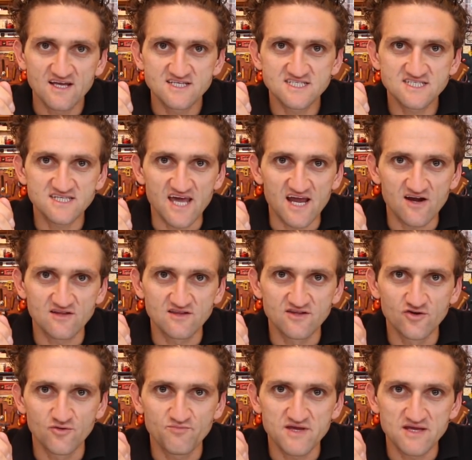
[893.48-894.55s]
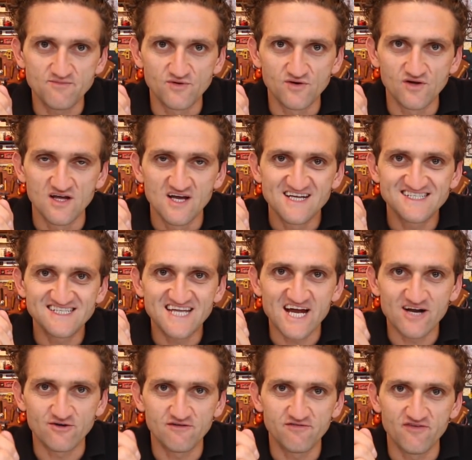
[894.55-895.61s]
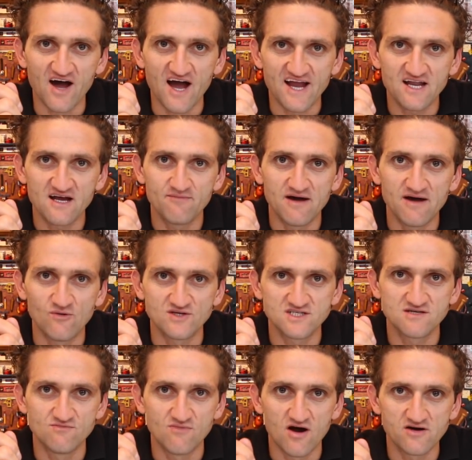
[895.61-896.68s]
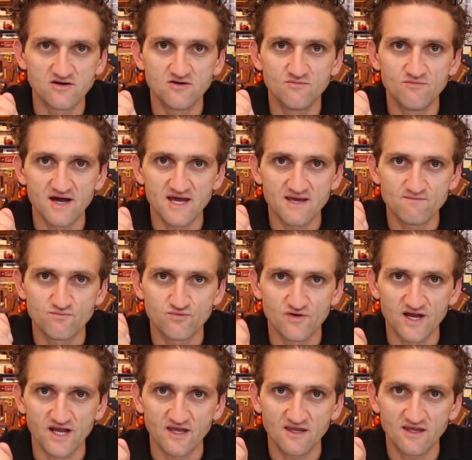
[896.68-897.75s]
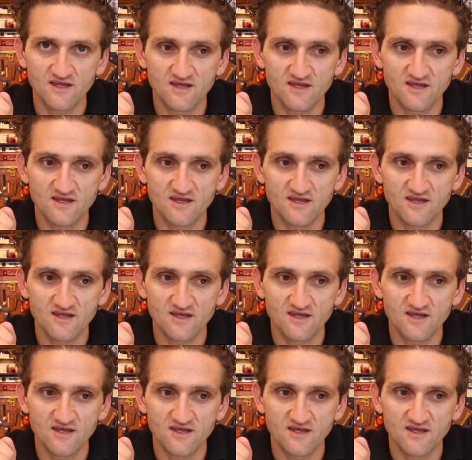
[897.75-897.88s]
scared little people terrified about what tomorrow might bring.